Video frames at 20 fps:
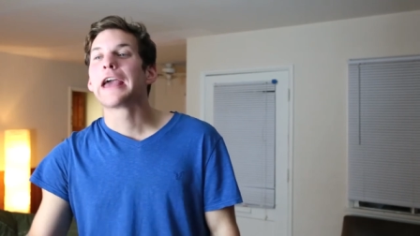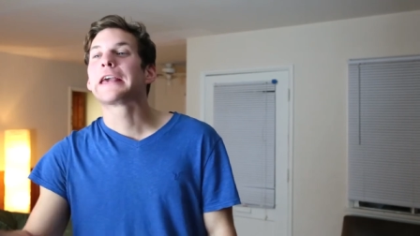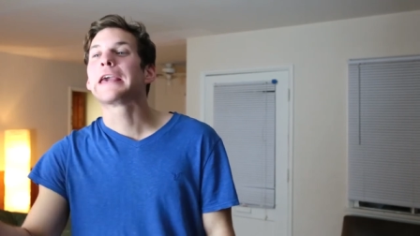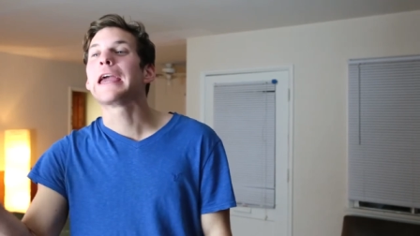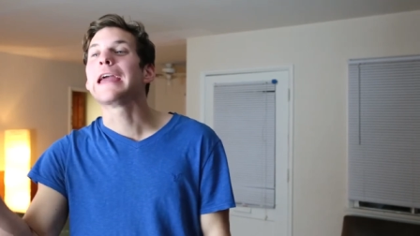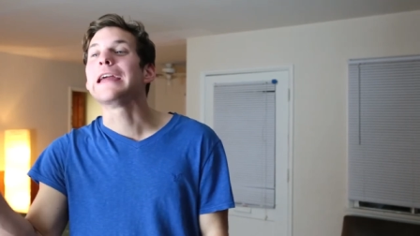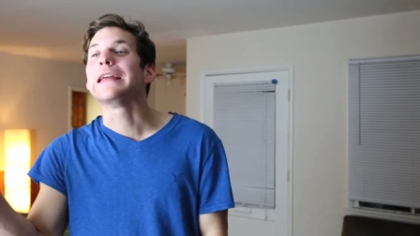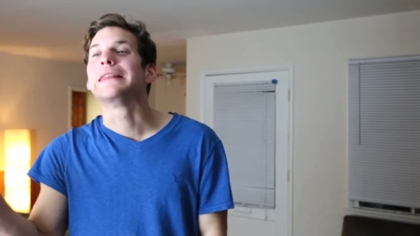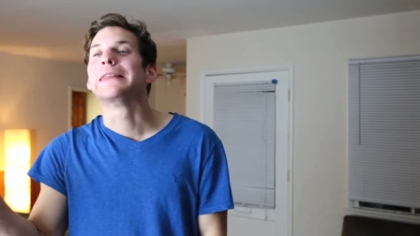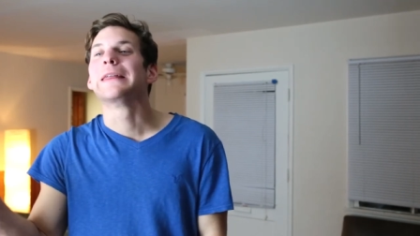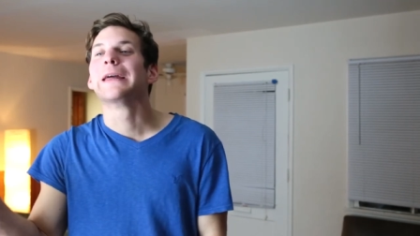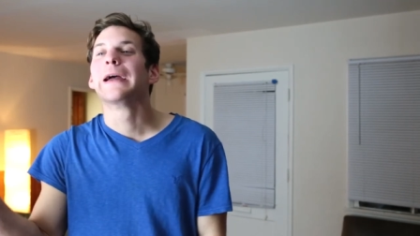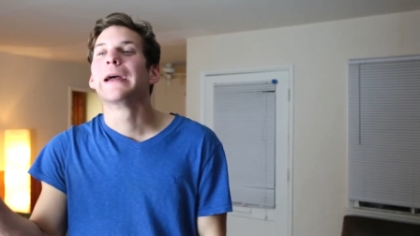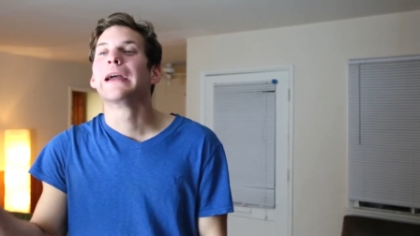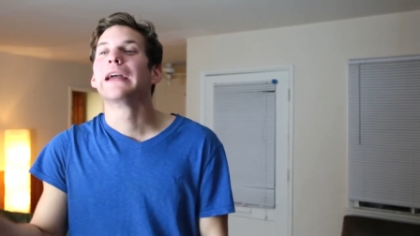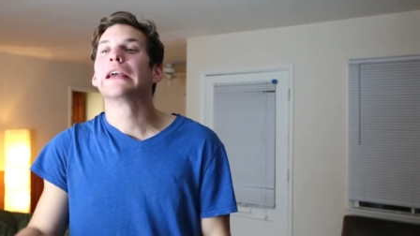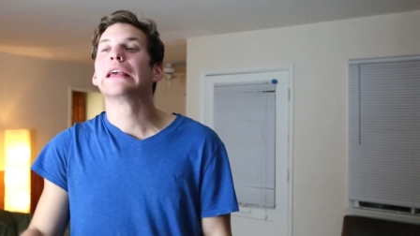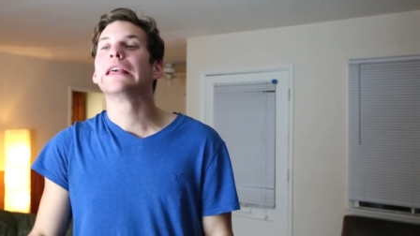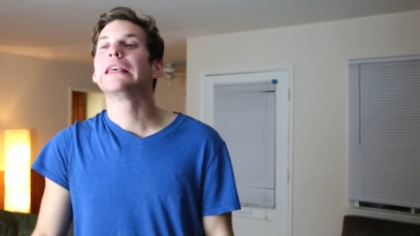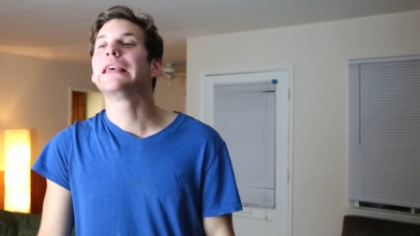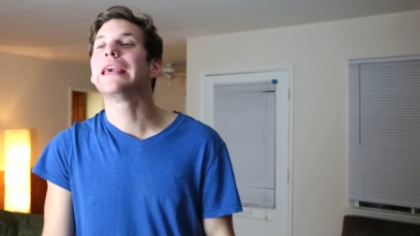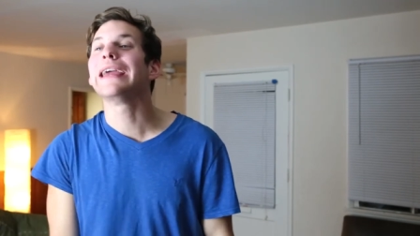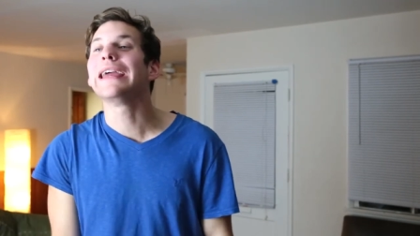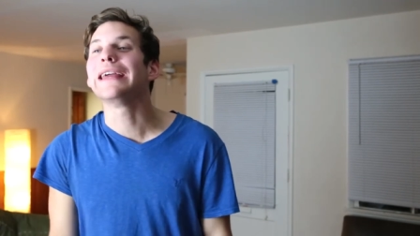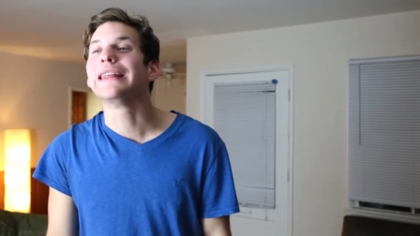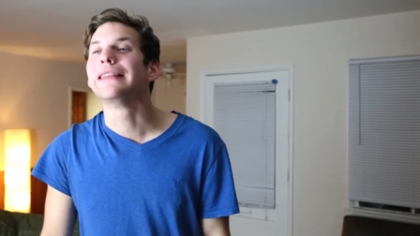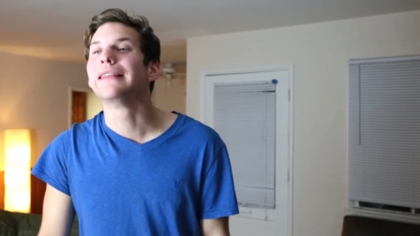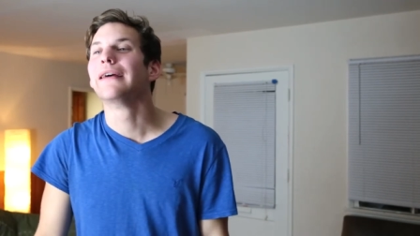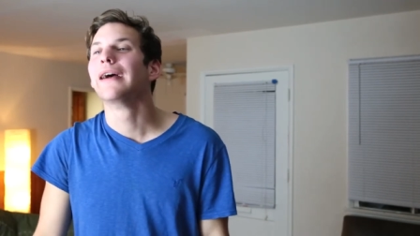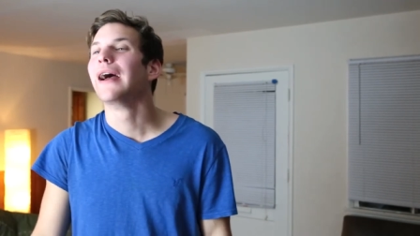Keech.
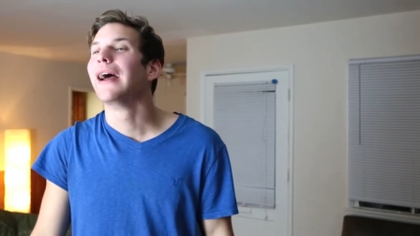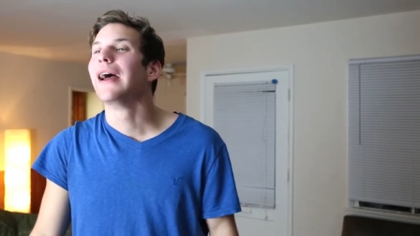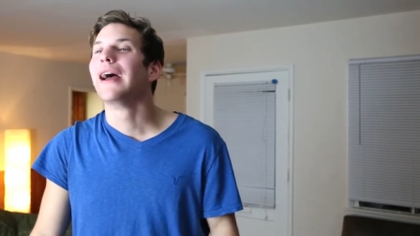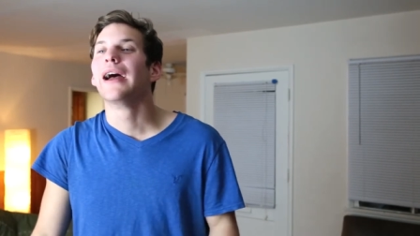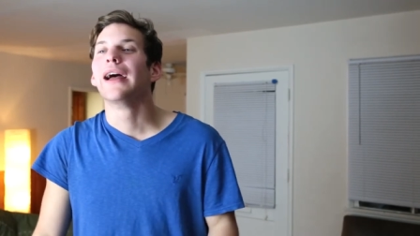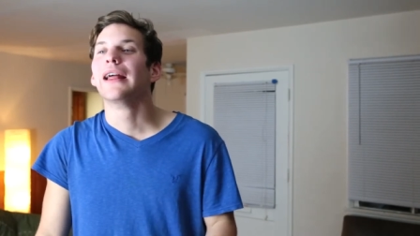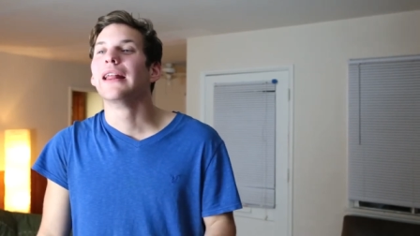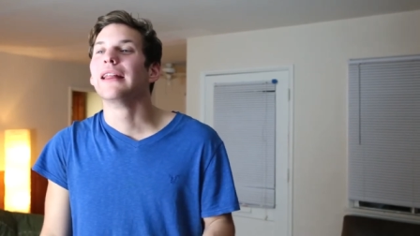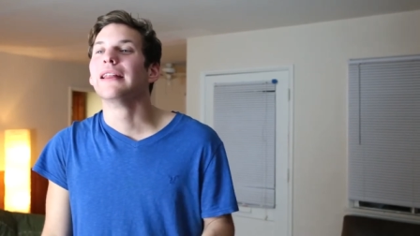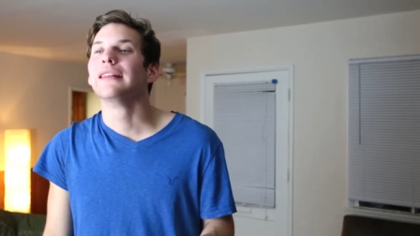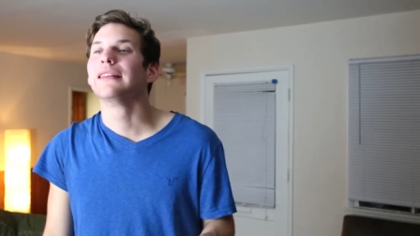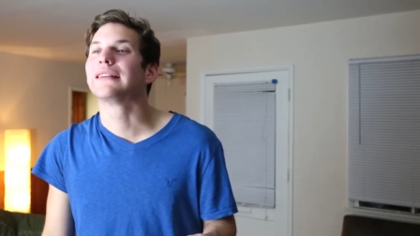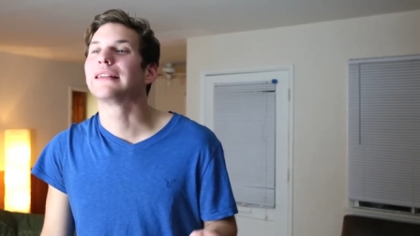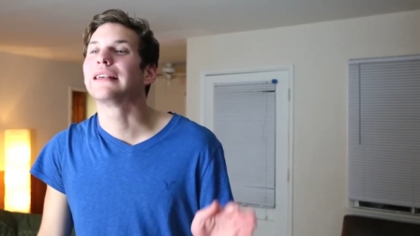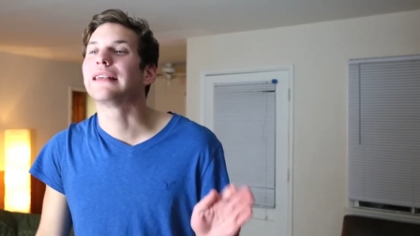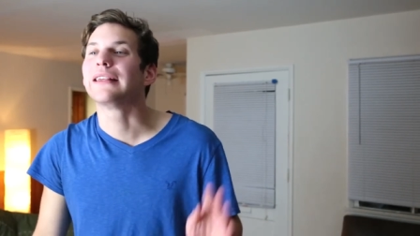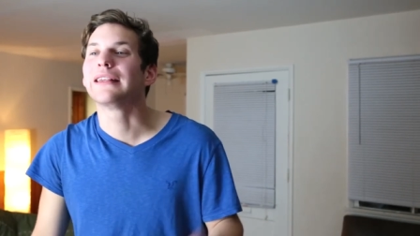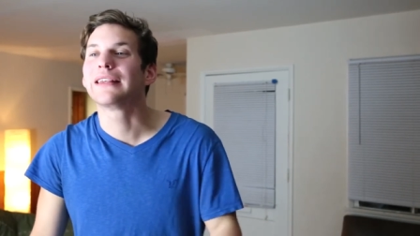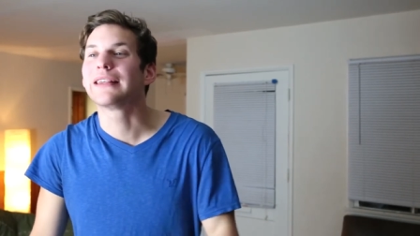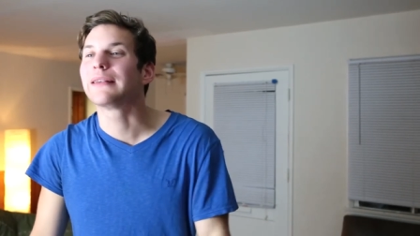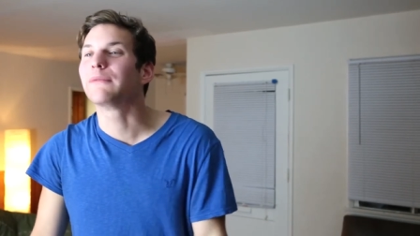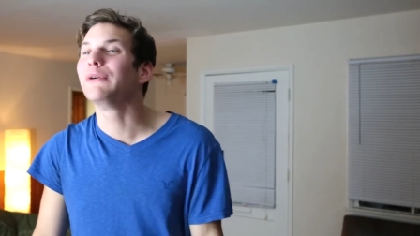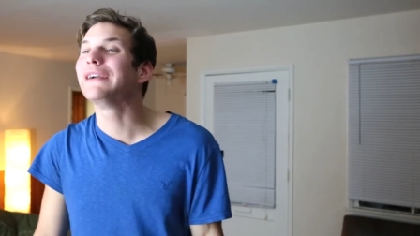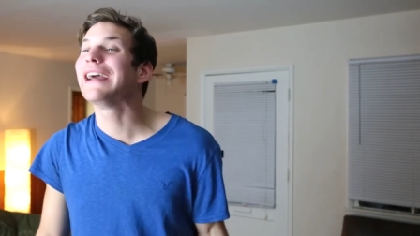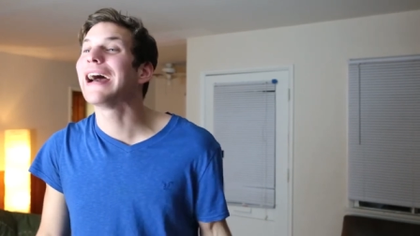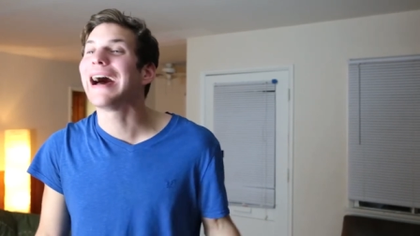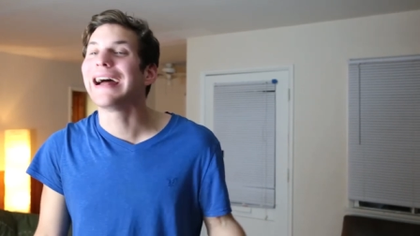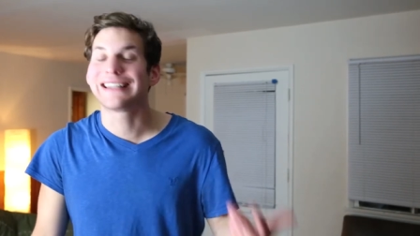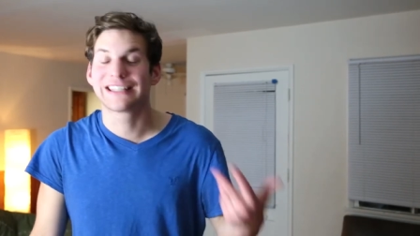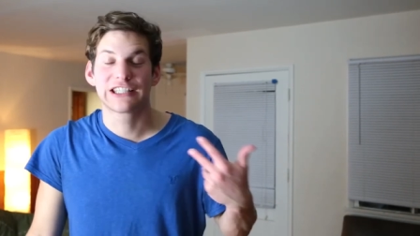Keech. Listen. We
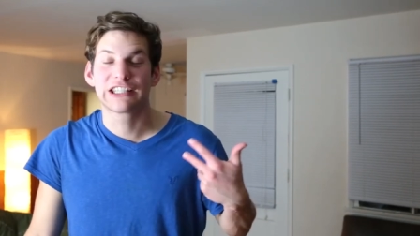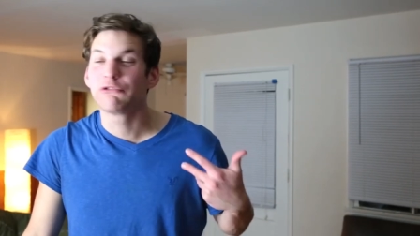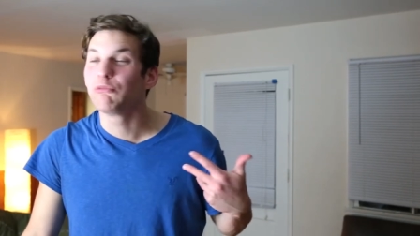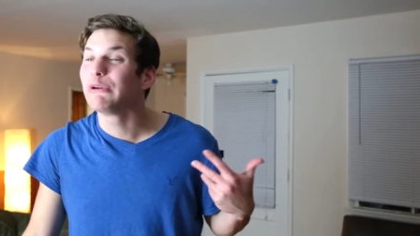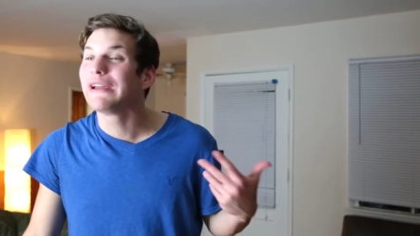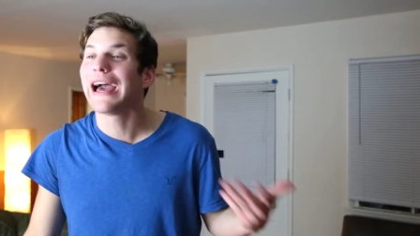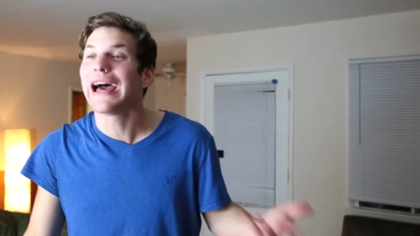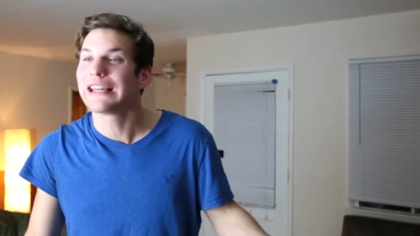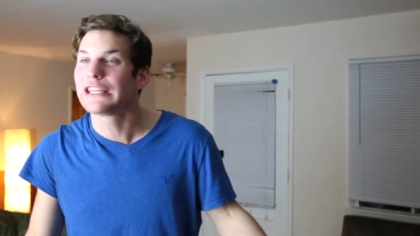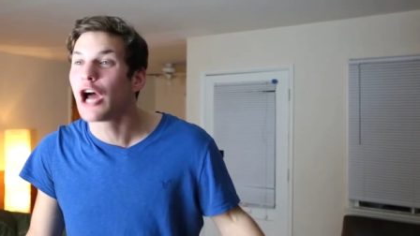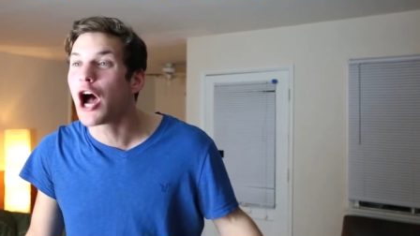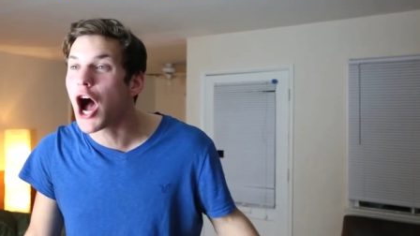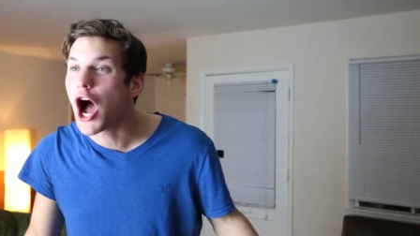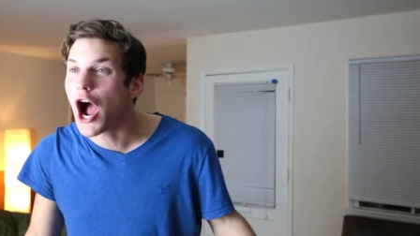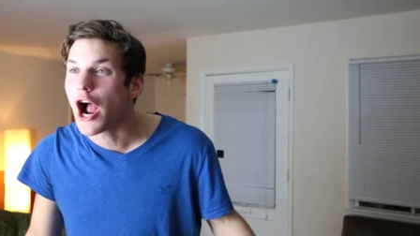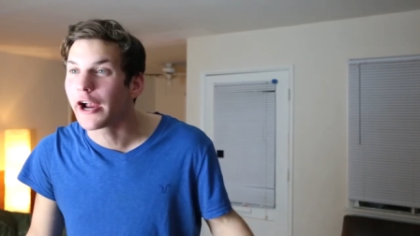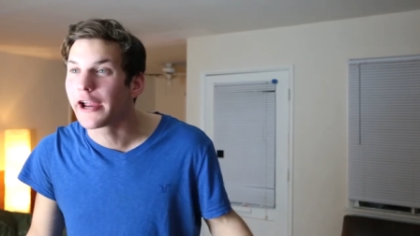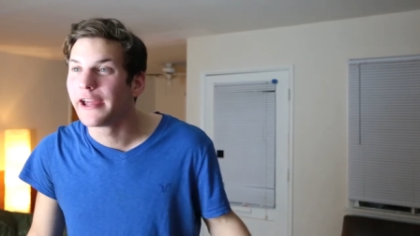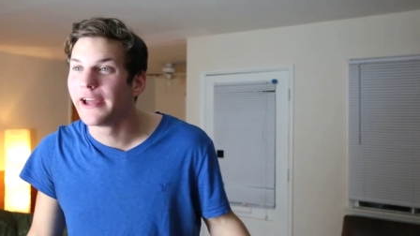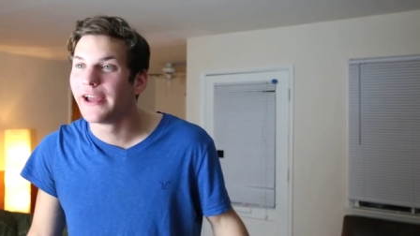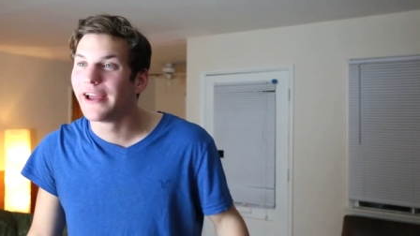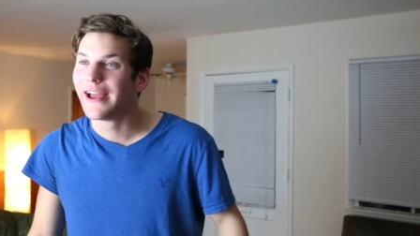got, we got talk.